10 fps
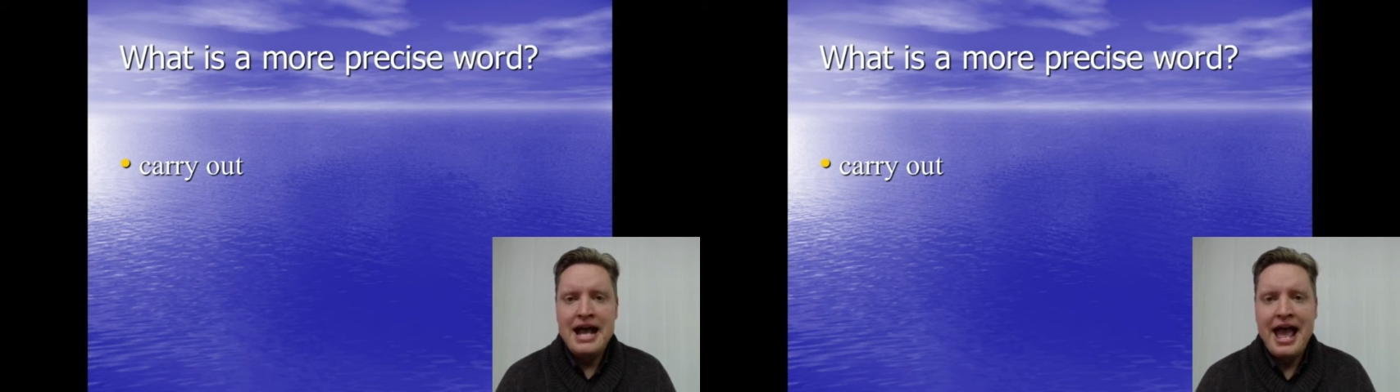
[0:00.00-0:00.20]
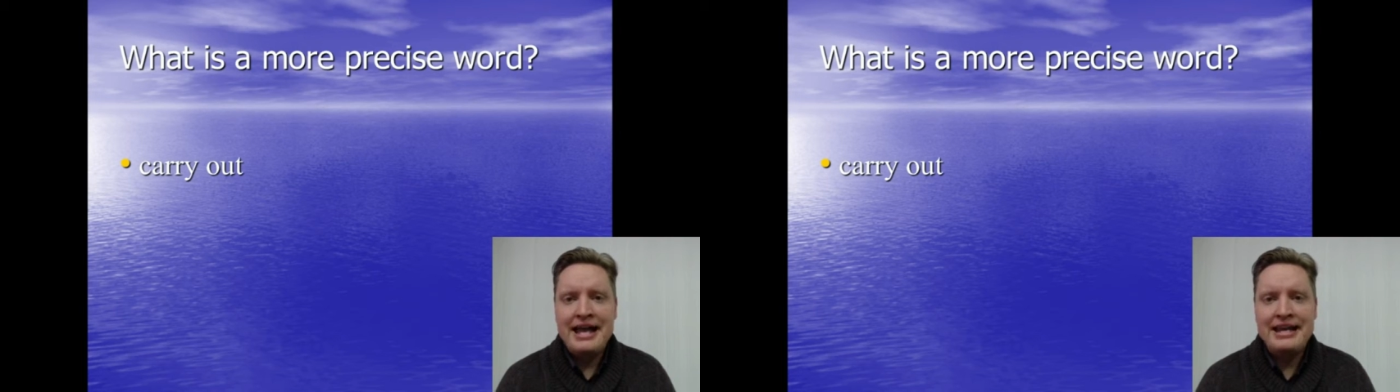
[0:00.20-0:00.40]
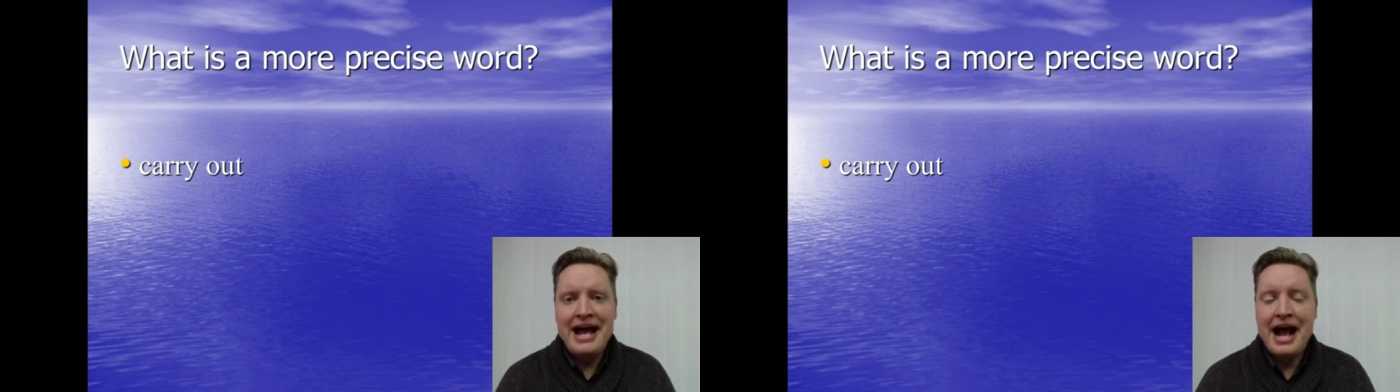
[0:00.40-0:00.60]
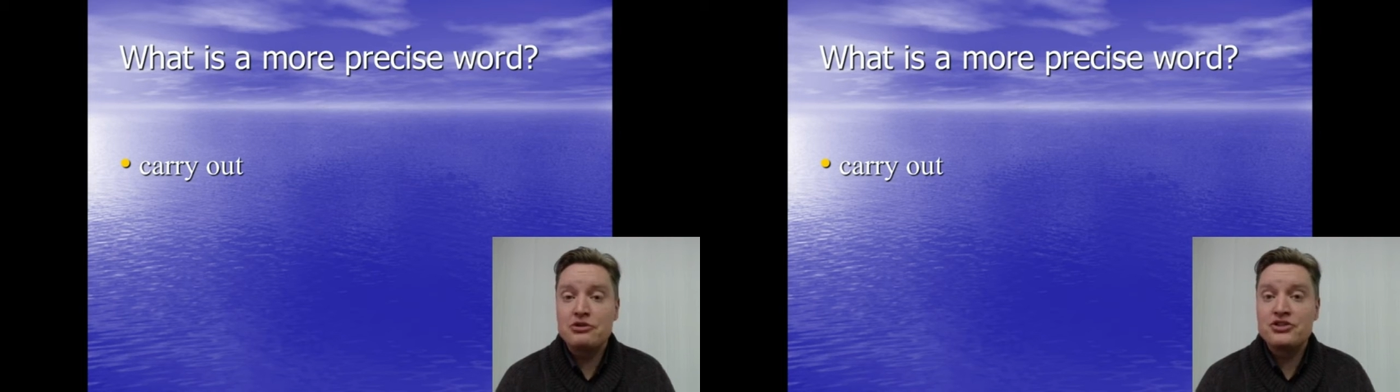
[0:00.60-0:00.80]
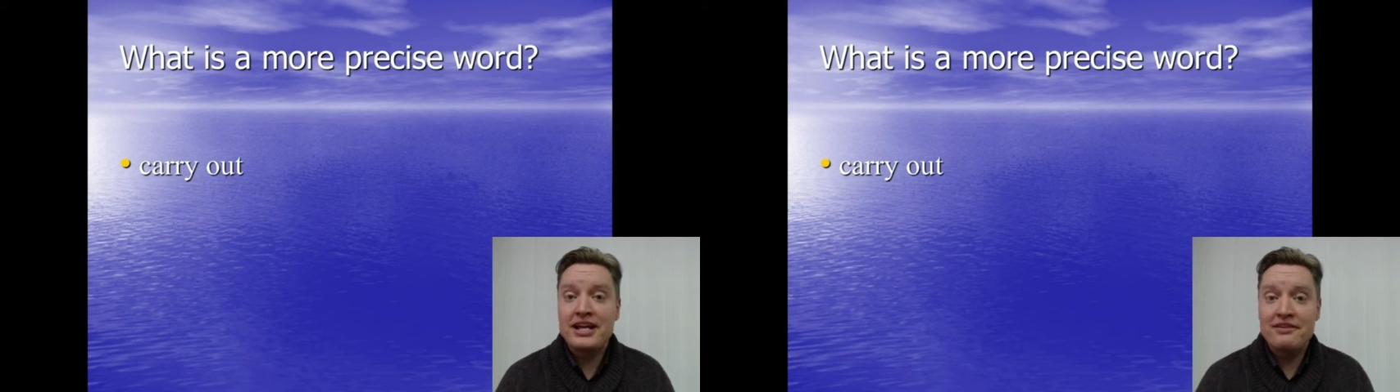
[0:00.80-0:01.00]
And
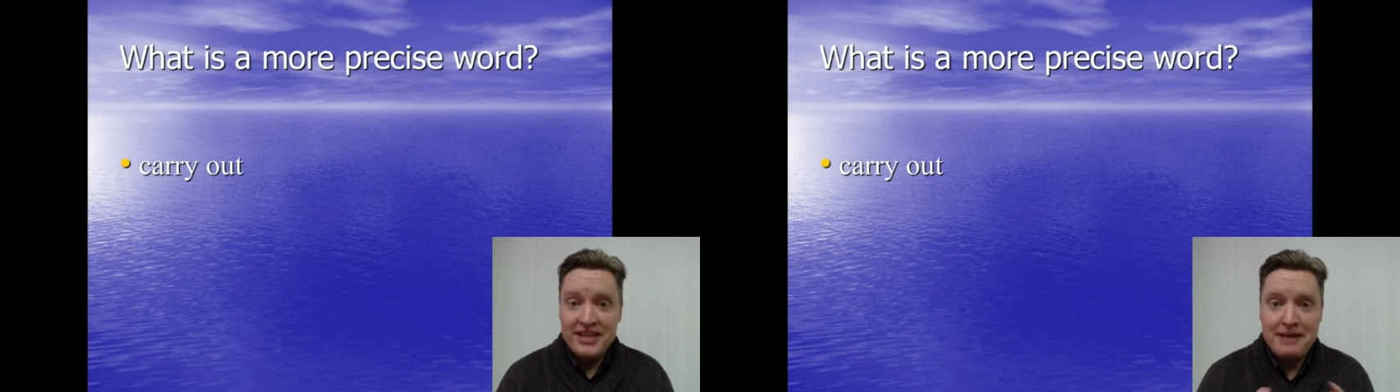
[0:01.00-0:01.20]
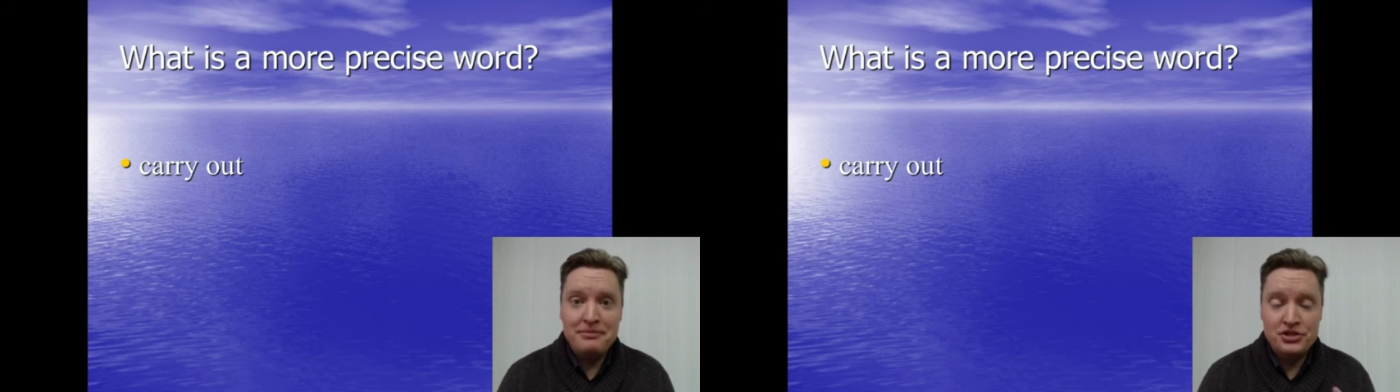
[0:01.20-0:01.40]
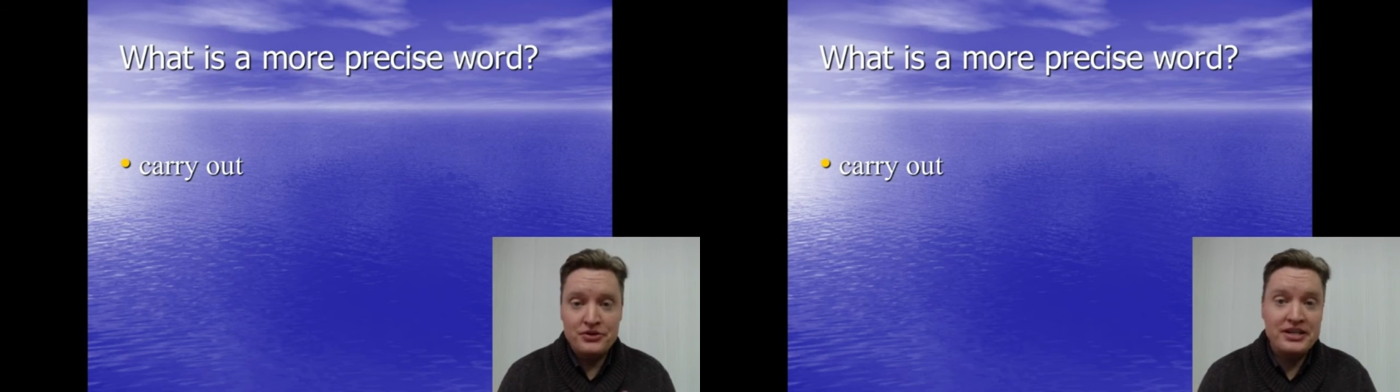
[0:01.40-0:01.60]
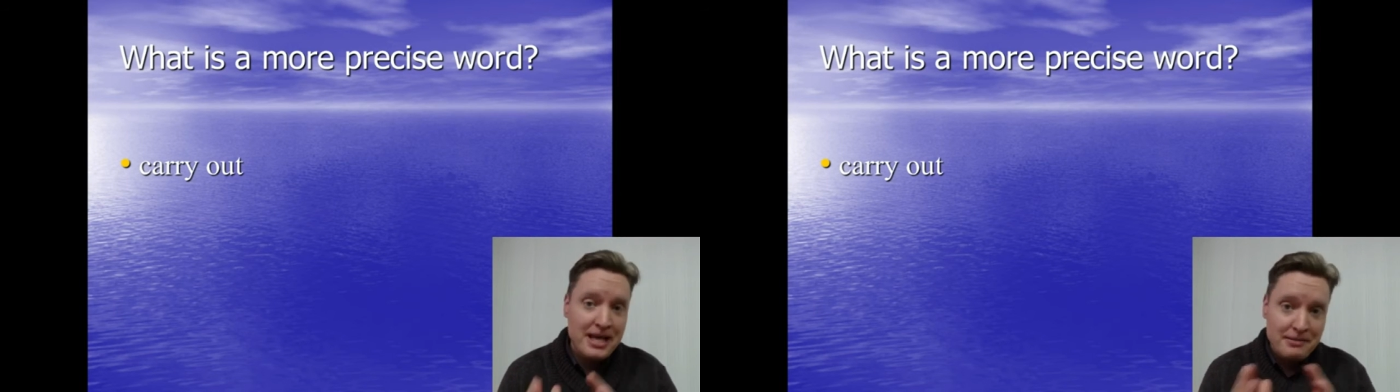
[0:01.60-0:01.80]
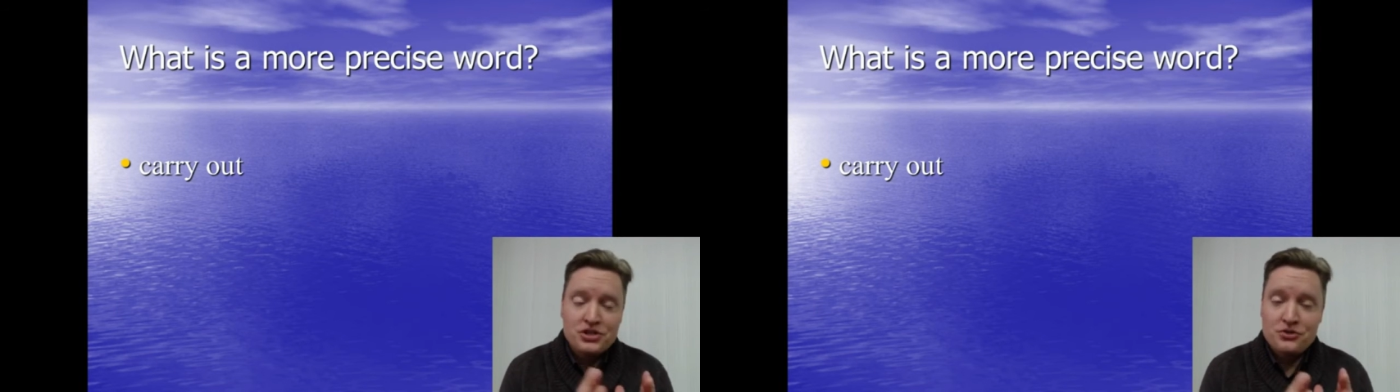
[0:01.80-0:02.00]
outside of chemistry
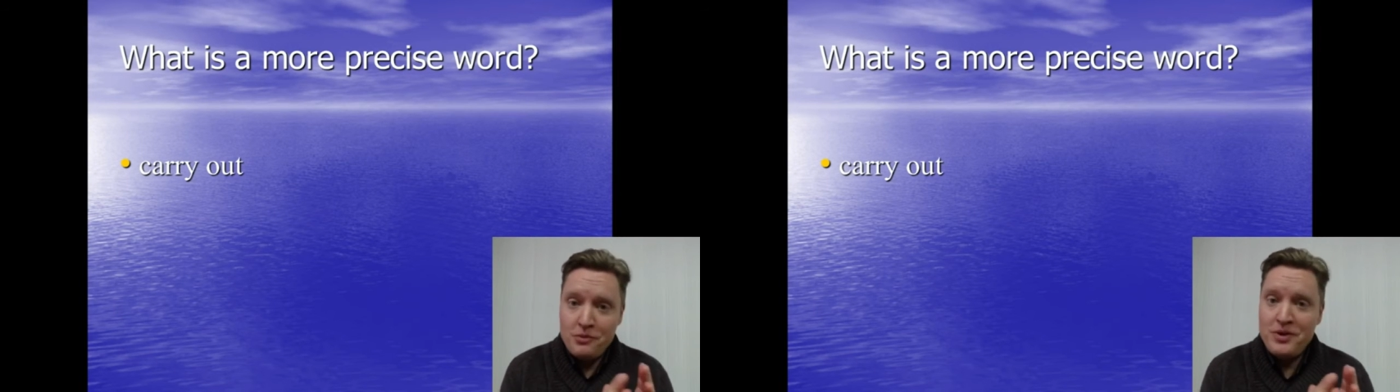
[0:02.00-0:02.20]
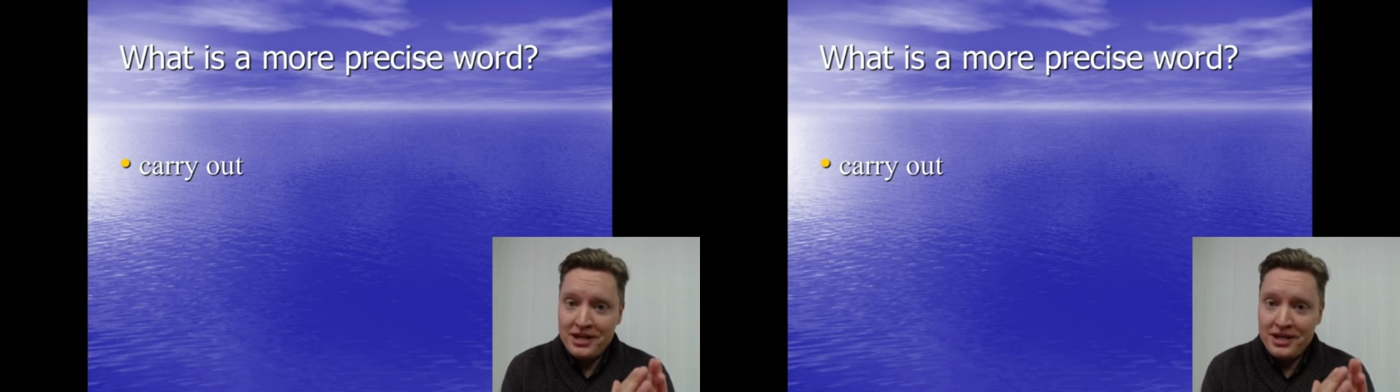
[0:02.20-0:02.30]
we